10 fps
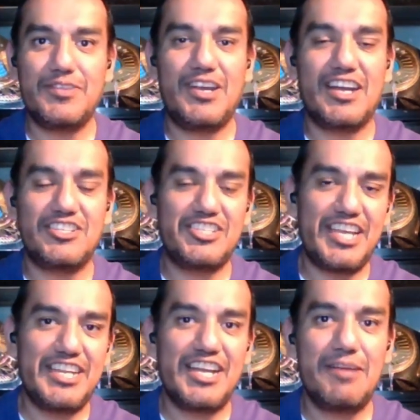You got
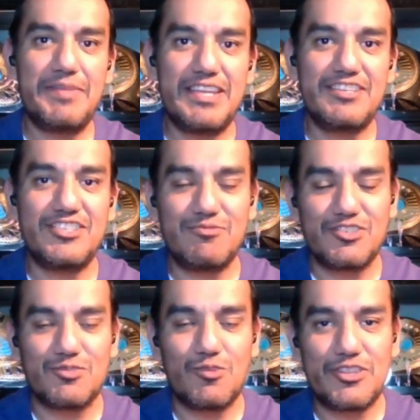Jade coming. She
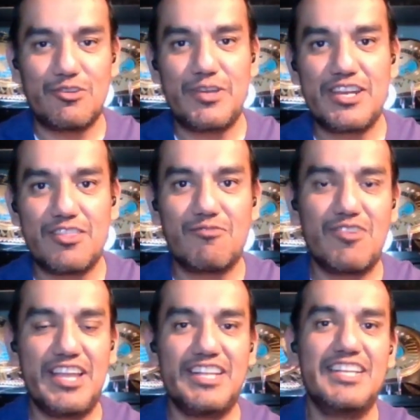just won the Queen of the
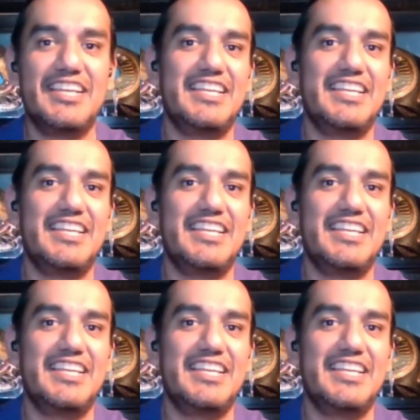Ring.